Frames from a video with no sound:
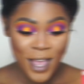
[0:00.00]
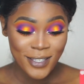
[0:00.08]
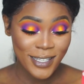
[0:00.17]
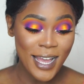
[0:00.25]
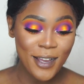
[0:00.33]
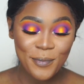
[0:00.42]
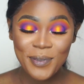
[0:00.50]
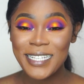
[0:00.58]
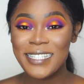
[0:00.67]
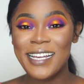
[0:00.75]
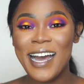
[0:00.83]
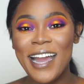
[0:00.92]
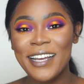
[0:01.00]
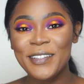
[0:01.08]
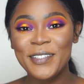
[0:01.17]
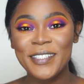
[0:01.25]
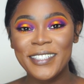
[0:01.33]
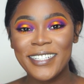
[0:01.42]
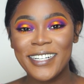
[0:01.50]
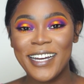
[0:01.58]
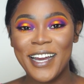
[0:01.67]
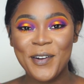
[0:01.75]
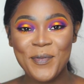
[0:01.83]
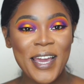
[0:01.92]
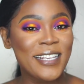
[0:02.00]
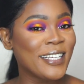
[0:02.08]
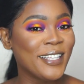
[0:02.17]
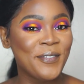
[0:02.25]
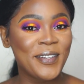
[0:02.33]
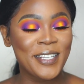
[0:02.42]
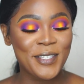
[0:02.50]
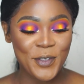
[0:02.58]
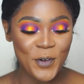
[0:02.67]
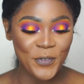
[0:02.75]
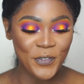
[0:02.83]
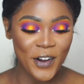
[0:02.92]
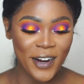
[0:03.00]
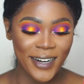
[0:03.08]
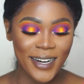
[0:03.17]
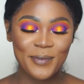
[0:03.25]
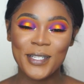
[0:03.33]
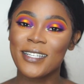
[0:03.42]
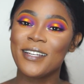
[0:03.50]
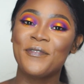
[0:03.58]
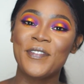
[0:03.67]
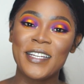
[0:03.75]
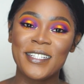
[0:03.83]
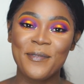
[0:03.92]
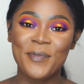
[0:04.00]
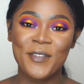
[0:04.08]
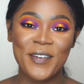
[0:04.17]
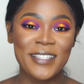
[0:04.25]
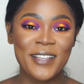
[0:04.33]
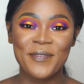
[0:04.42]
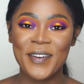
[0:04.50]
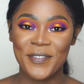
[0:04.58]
So that completes the eye look. I hope you guys are loving it so far. I'm just gonna finish up the rest on my